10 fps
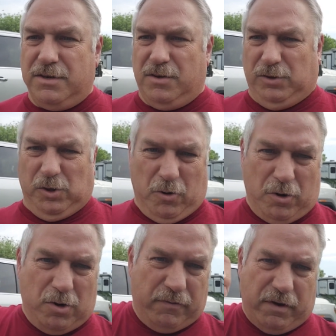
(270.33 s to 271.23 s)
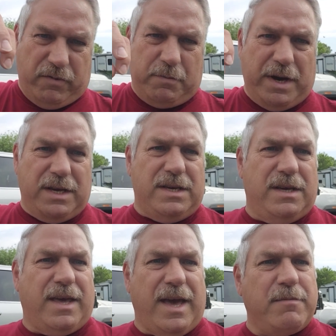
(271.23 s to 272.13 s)
to lord over everybody, he
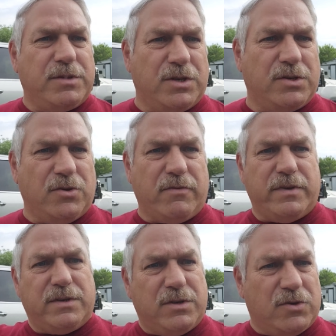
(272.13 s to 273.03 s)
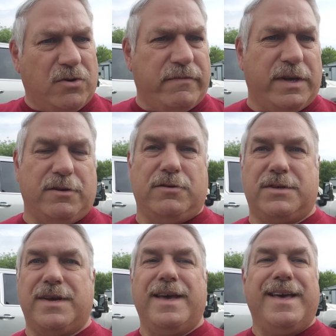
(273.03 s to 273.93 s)
came as a servant to serve others.